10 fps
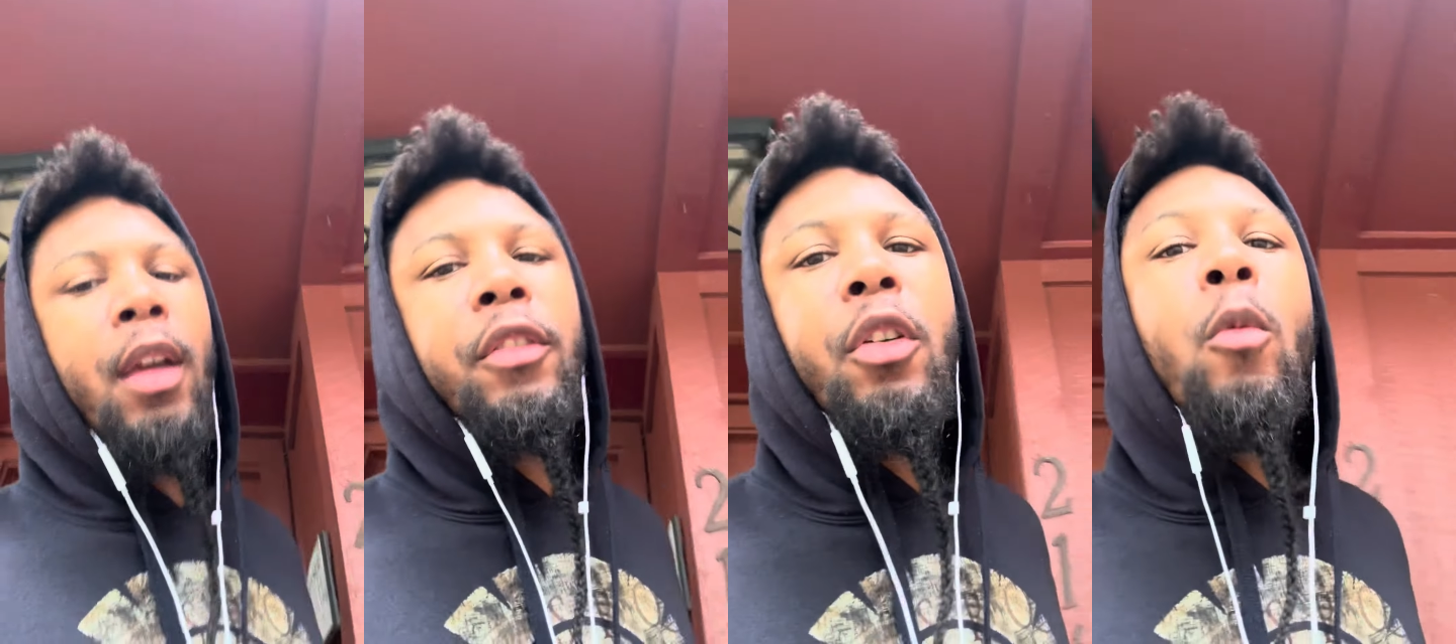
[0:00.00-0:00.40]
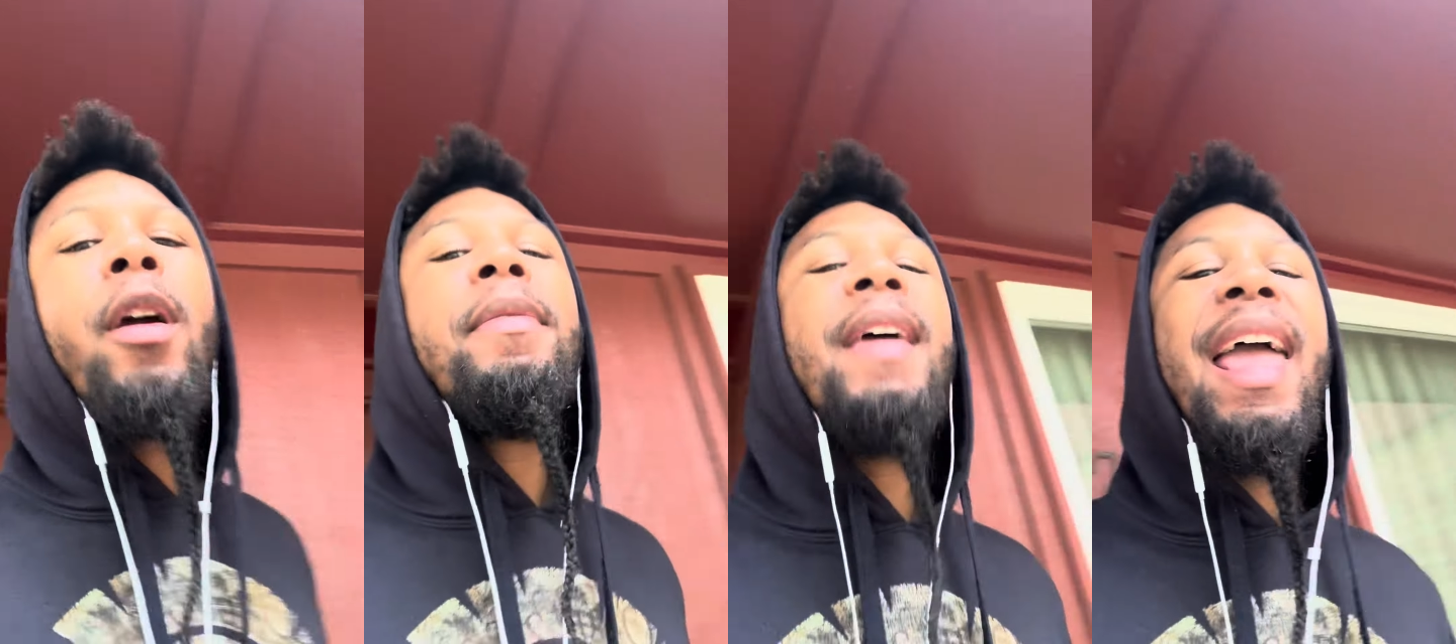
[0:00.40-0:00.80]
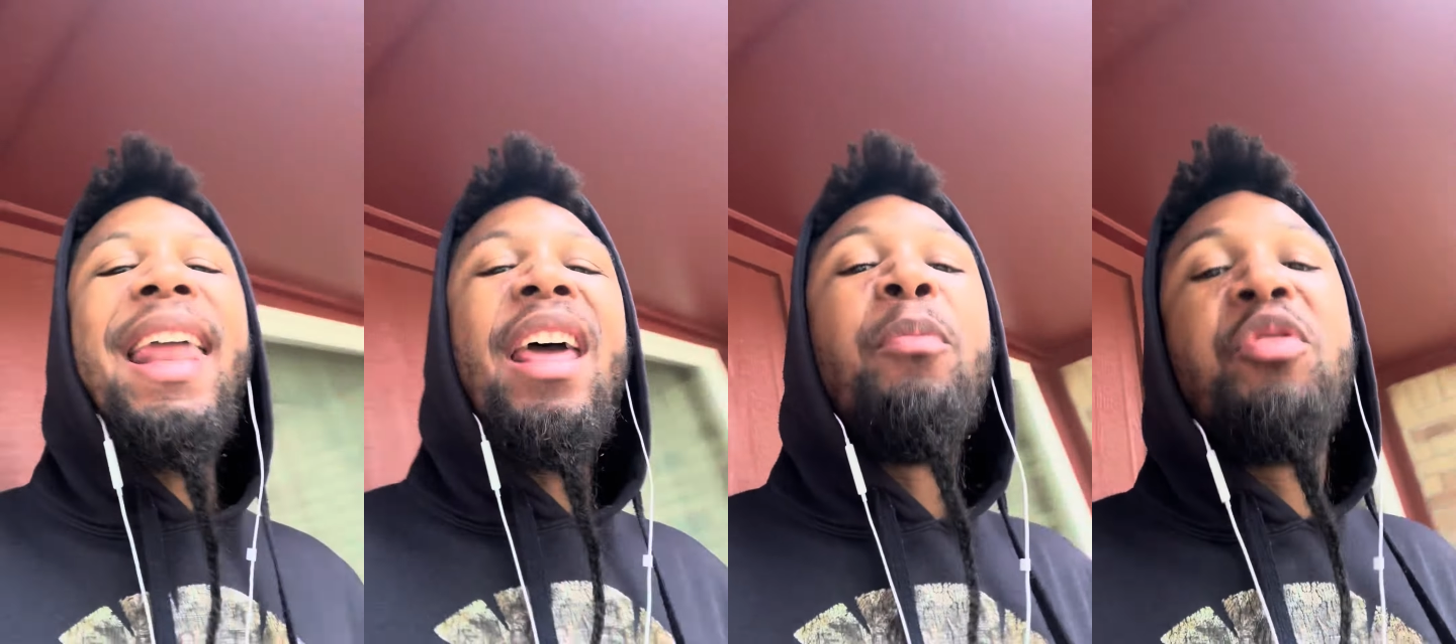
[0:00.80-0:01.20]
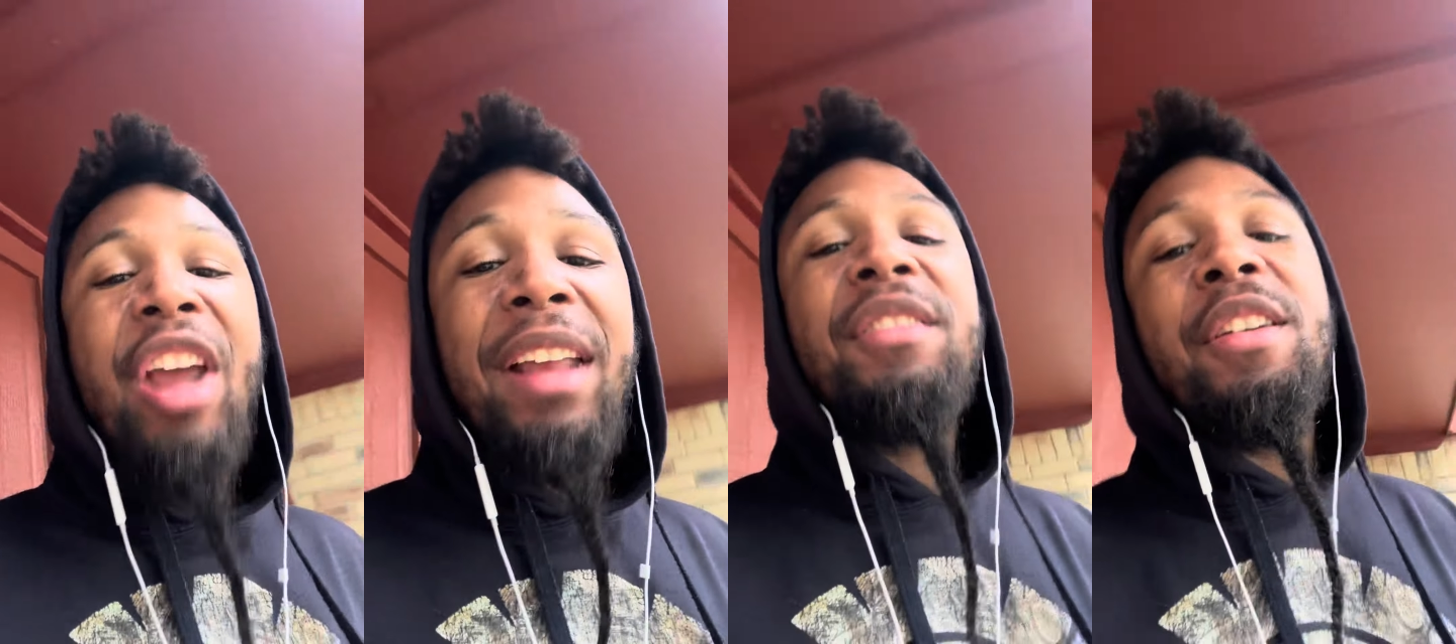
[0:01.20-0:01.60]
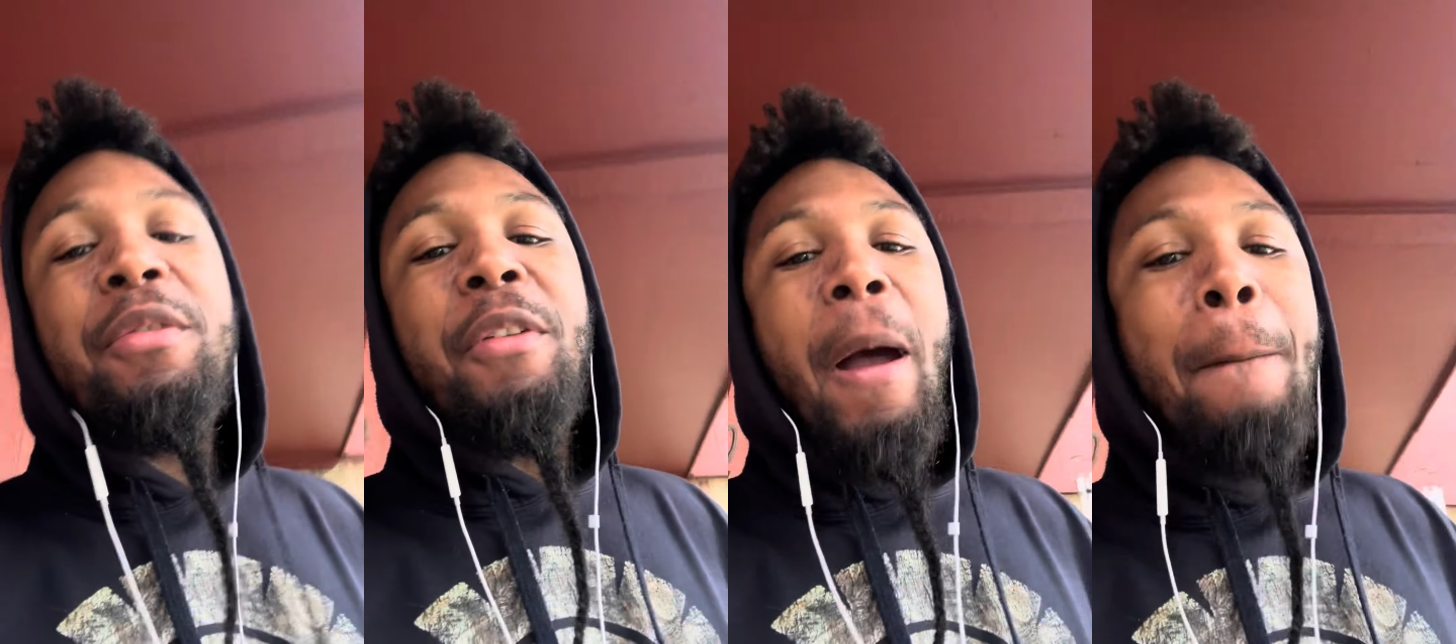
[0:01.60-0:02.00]
So, with an
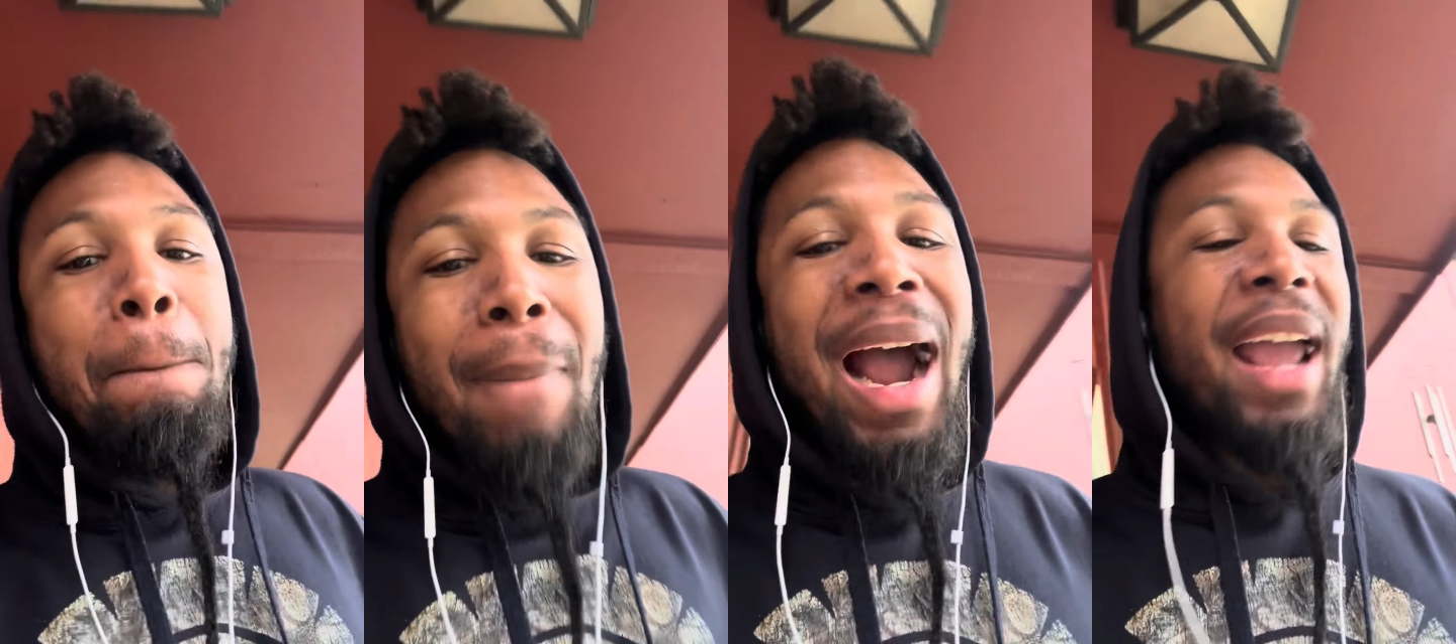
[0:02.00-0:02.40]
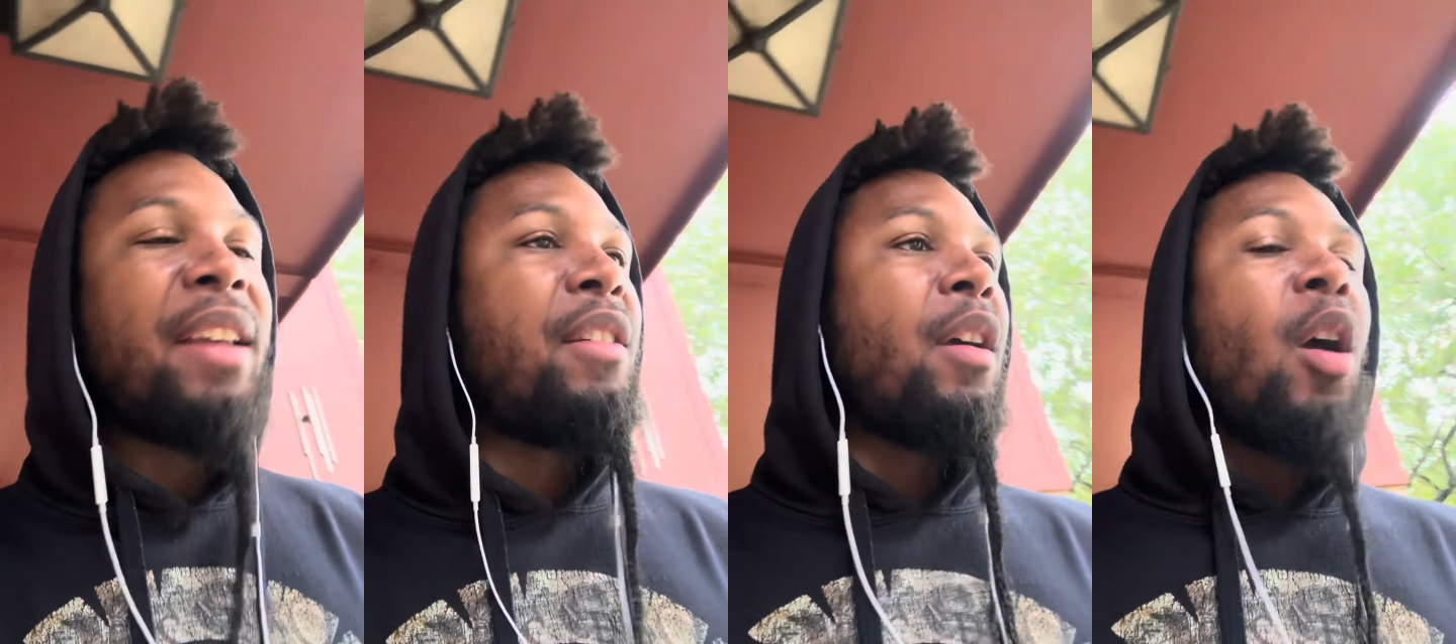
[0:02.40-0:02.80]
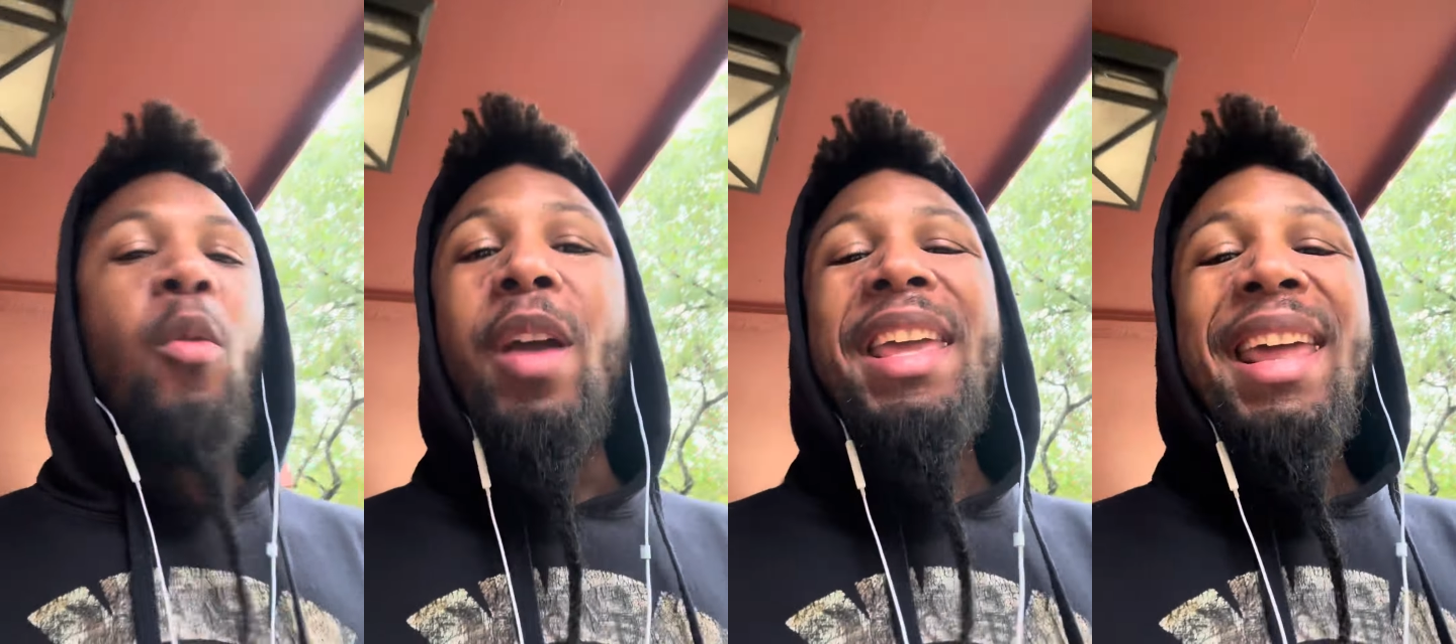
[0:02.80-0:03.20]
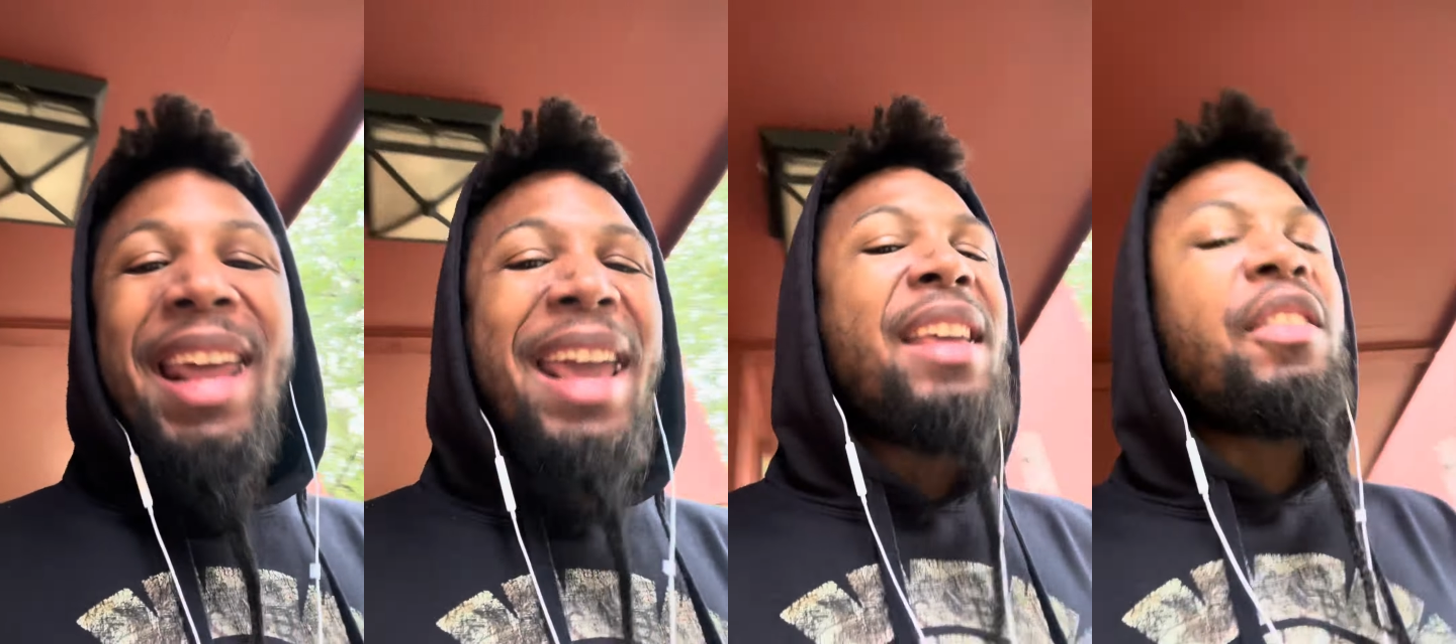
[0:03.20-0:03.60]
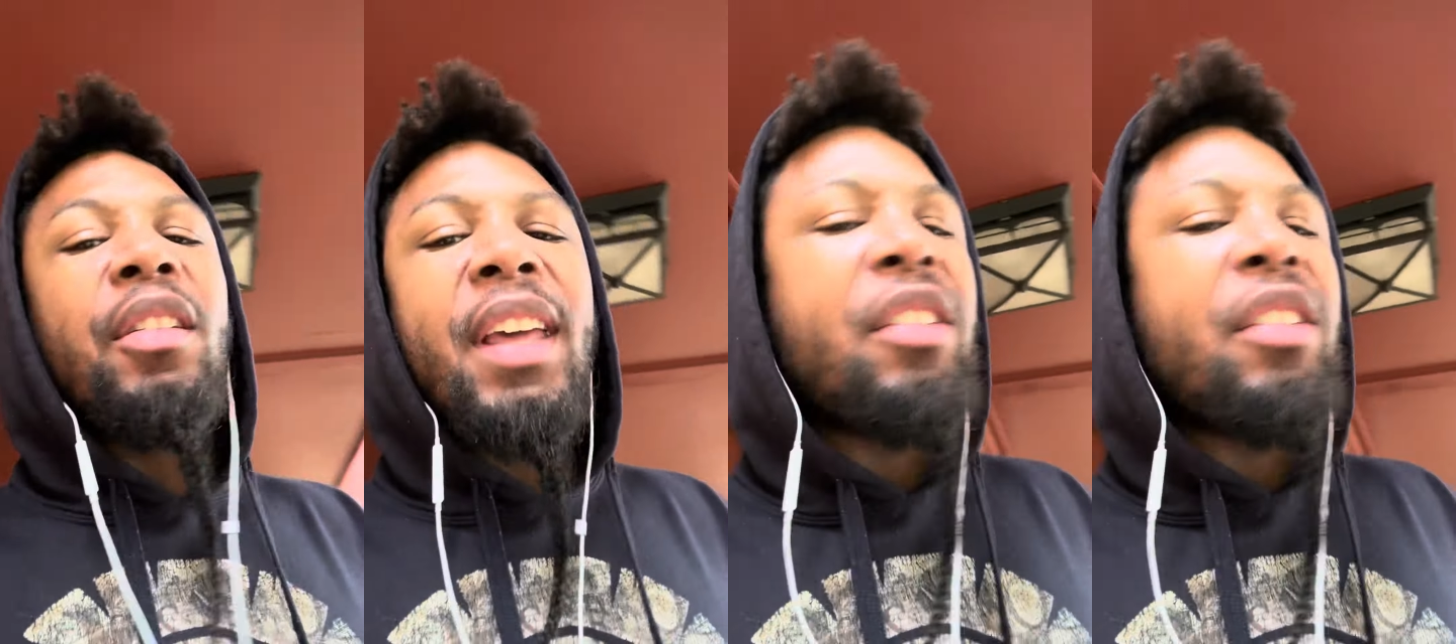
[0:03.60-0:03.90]
objective mind, we can easily